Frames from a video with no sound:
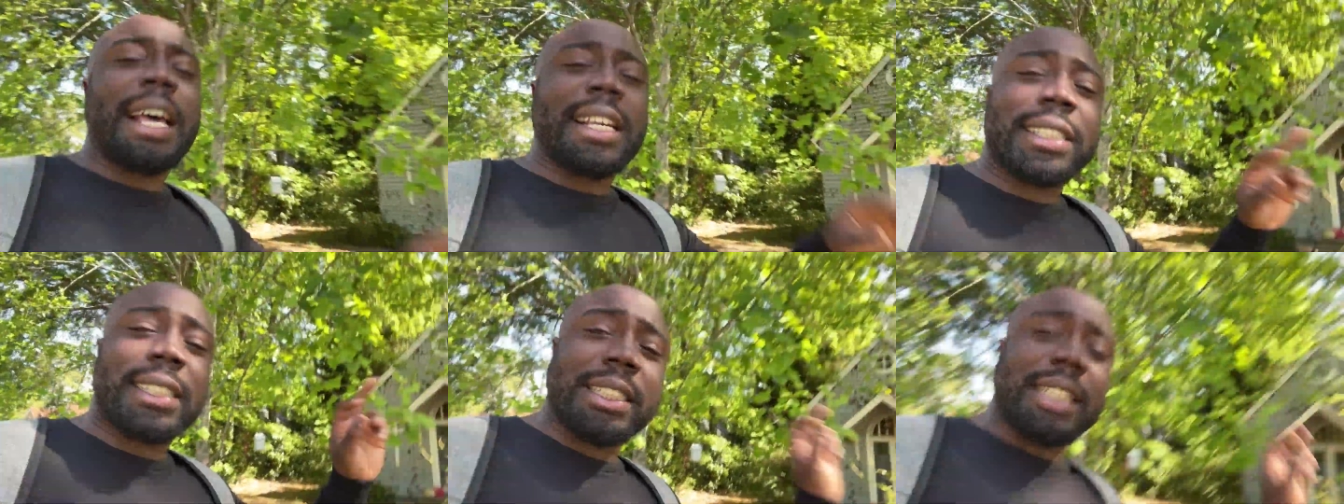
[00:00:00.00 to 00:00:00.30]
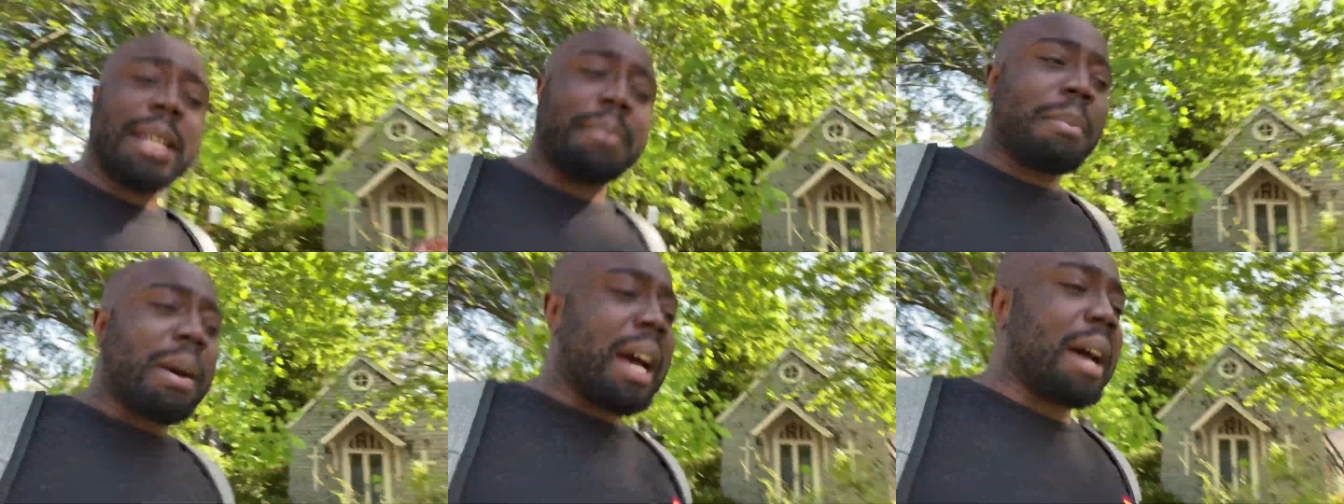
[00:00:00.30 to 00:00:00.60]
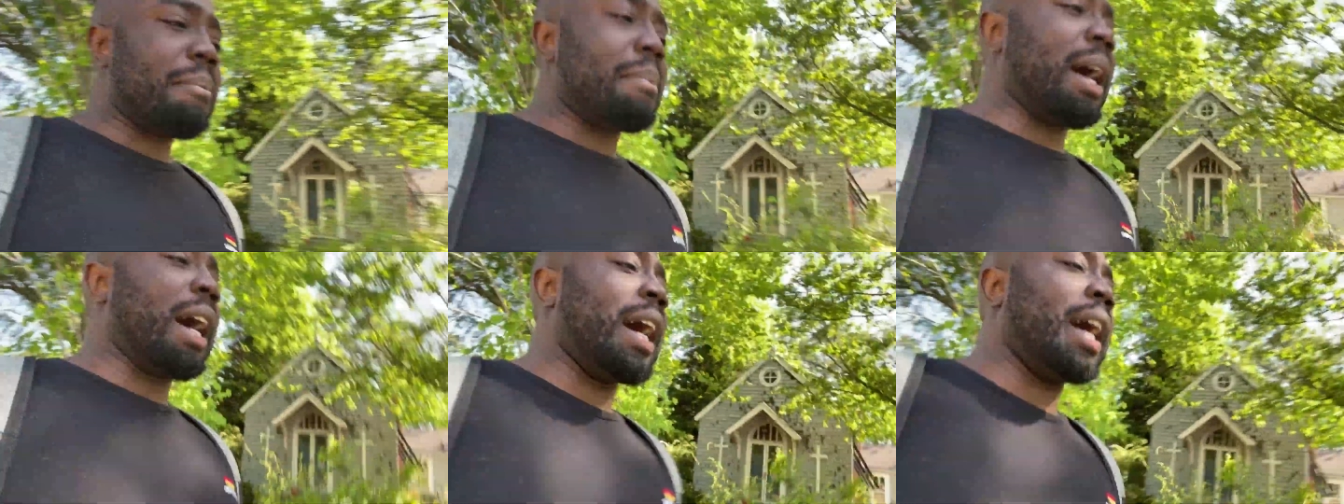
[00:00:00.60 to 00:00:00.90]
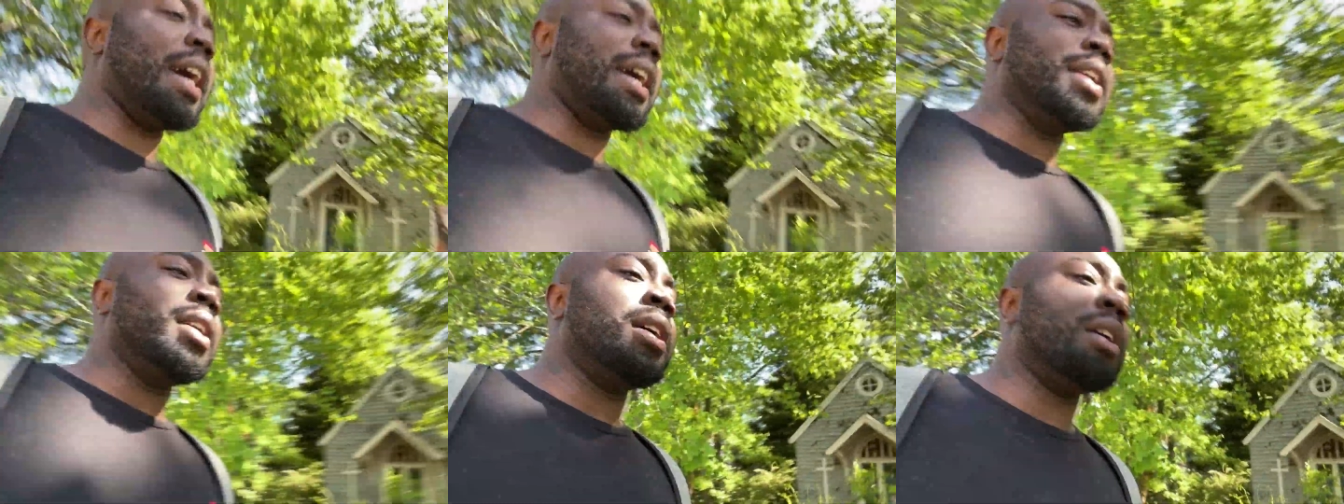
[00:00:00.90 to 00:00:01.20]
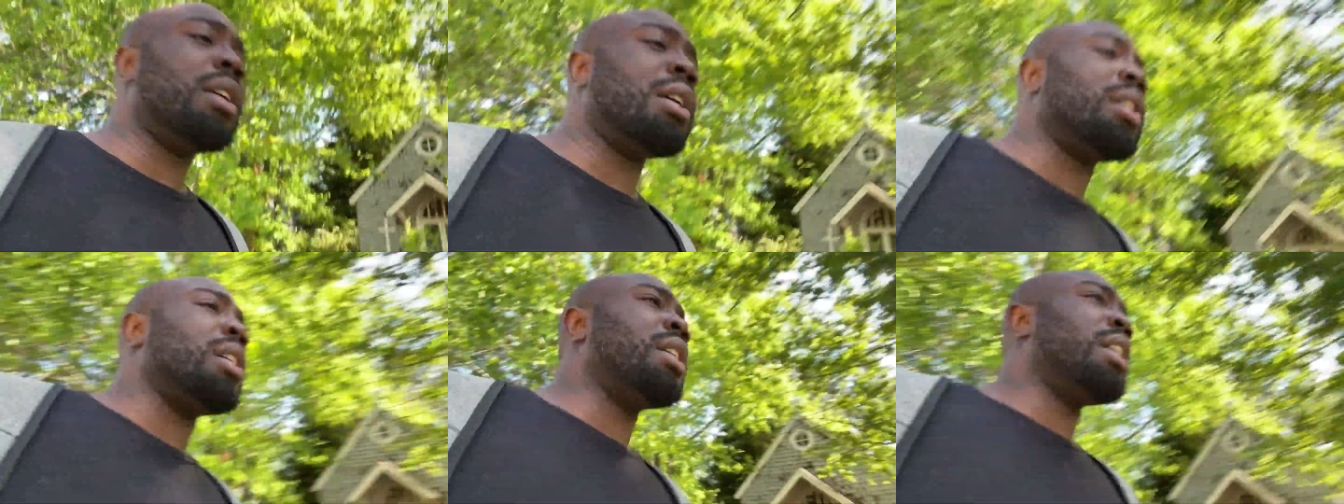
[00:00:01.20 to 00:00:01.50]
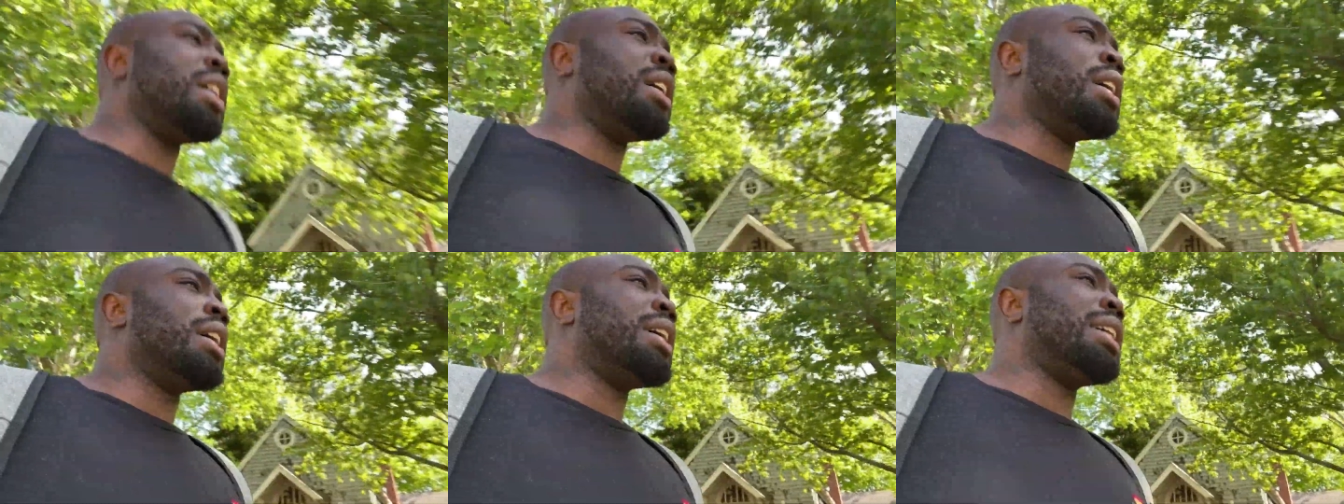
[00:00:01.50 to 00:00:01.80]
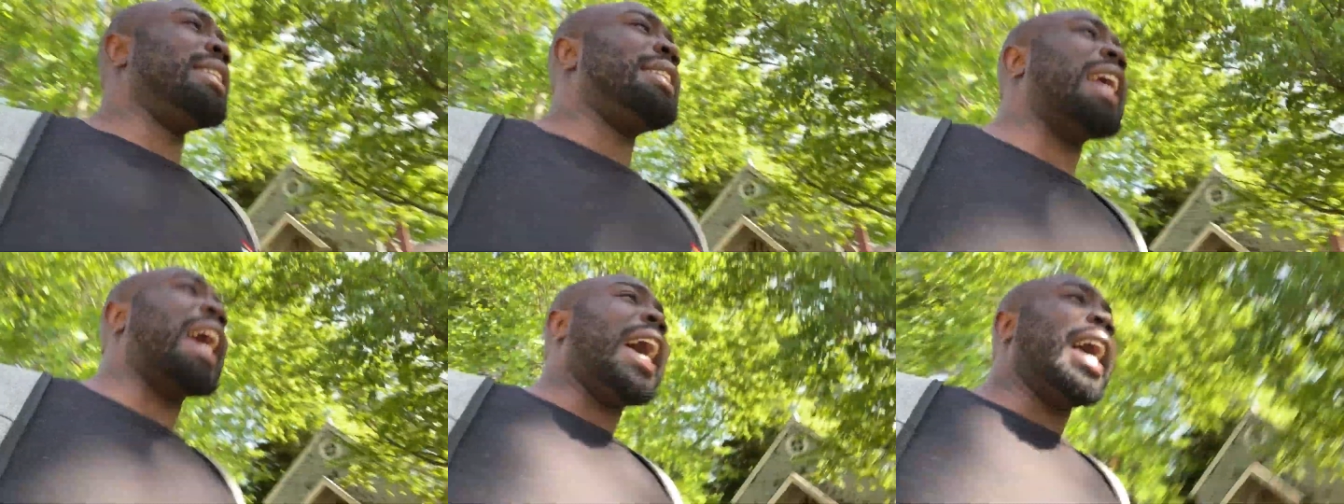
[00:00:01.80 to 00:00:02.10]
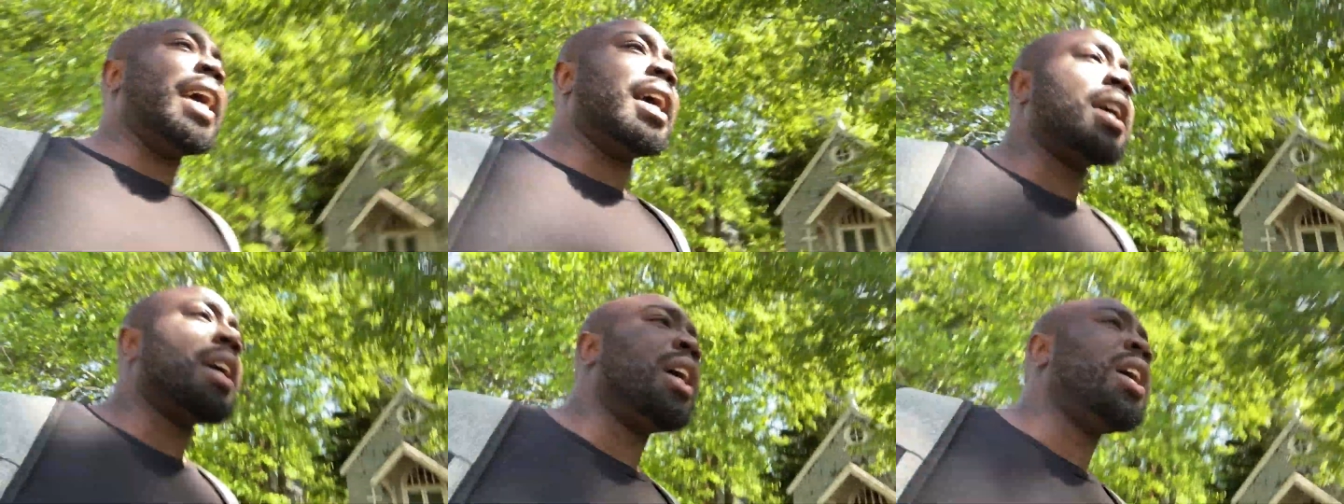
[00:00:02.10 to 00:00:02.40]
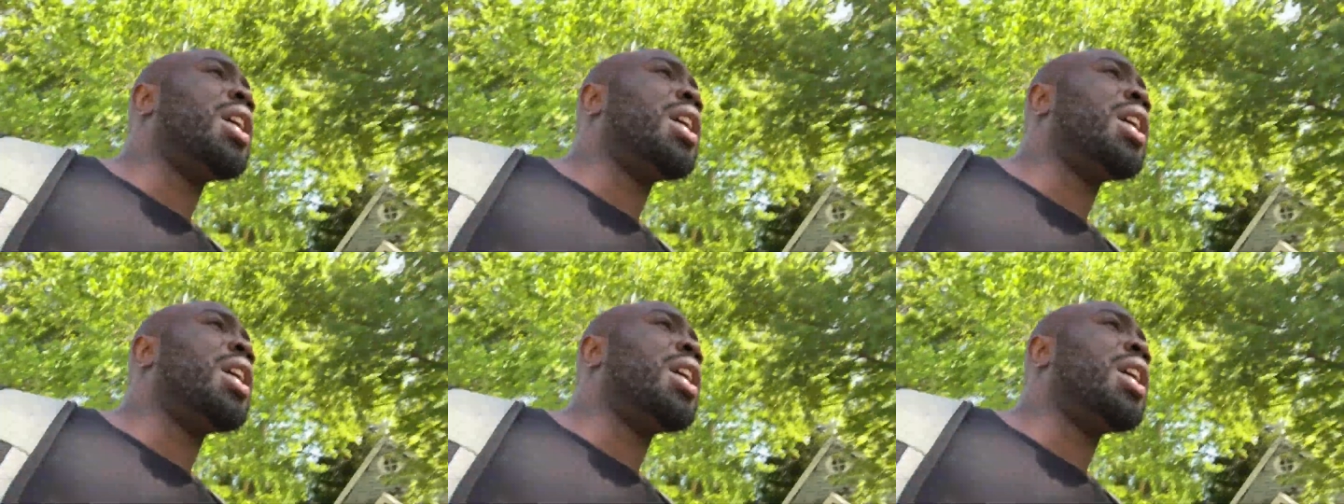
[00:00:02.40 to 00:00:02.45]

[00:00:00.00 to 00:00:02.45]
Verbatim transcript: it slipped my mind that